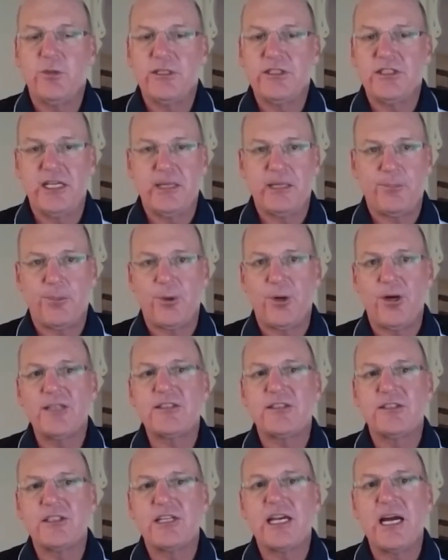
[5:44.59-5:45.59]
we're seeing
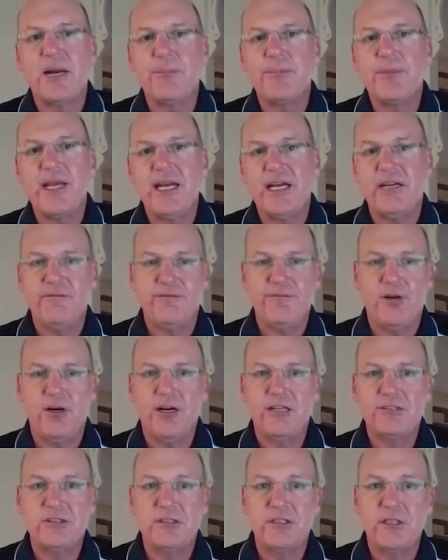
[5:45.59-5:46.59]
prices come down for
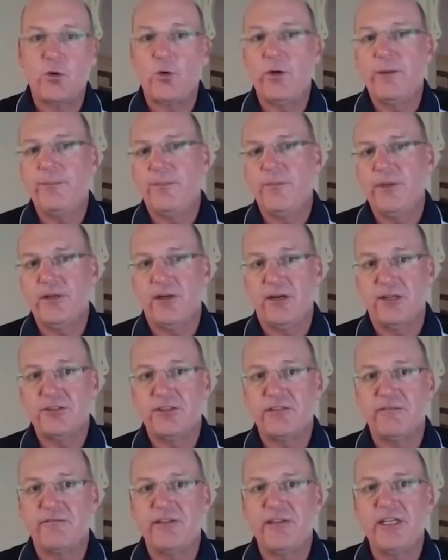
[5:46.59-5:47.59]
hydrogen equipment,
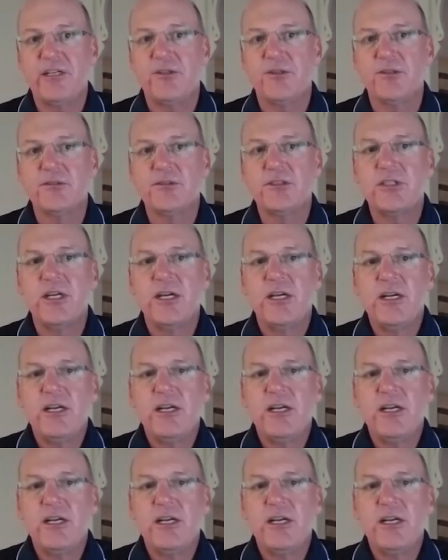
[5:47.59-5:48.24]
hydrogen vehicles.